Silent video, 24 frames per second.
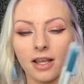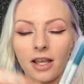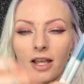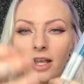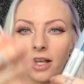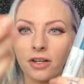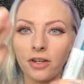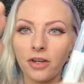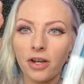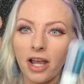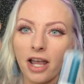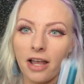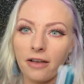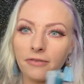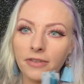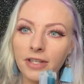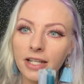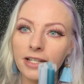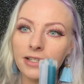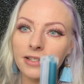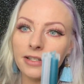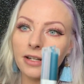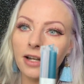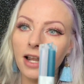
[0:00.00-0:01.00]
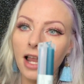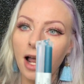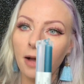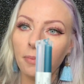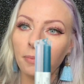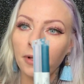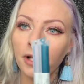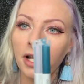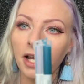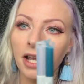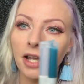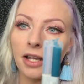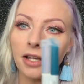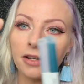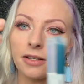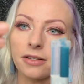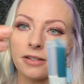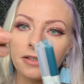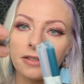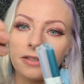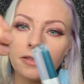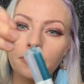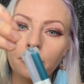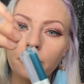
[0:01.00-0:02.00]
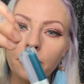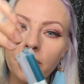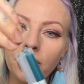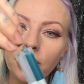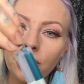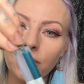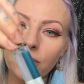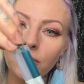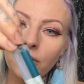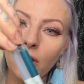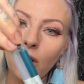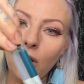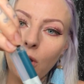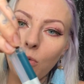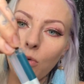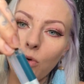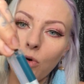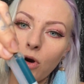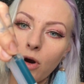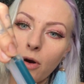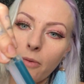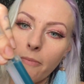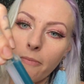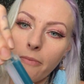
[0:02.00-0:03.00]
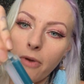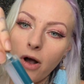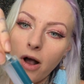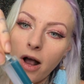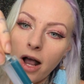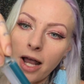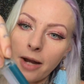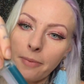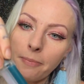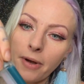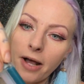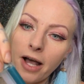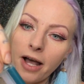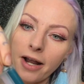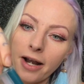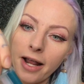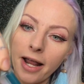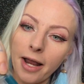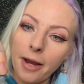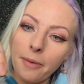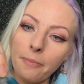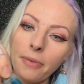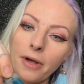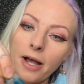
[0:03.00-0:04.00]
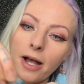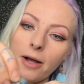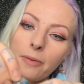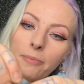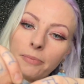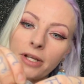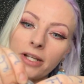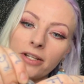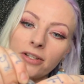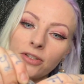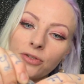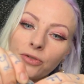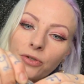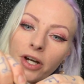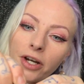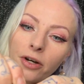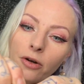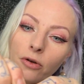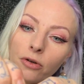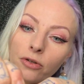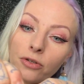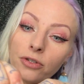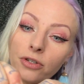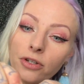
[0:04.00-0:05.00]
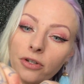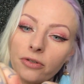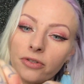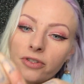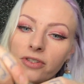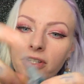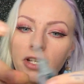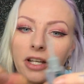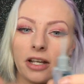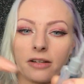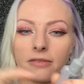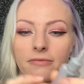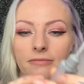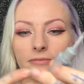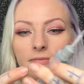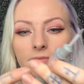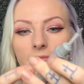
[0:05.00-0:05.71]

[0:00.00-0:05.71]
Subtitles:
and you have these little applicators which will combine part A and part B straight onto your skin.